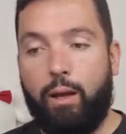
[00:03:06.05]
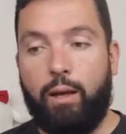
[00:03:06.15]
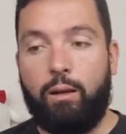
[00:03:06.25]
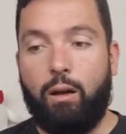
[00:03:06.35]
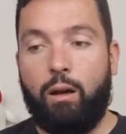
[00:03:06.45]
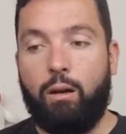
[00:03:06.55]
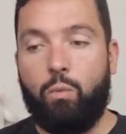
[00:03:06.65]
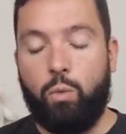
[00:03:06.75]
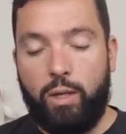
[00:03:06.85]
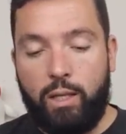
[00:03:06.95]
And
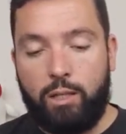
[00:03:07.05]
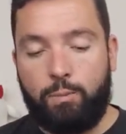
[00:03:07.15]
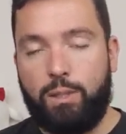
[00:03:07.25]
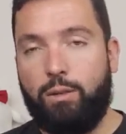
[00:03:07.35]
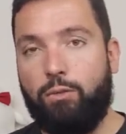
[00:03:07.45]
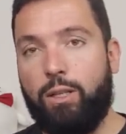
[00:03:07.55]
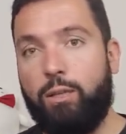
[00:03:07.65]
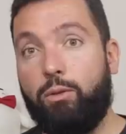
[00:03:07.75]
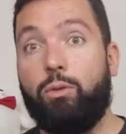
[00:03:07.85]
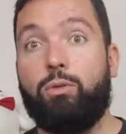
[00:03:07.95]
we
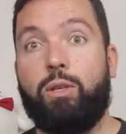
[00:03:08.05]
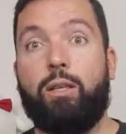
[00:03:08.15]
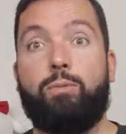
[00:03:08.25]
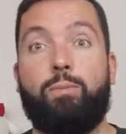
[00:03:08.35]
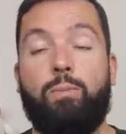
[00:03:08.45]
specifically use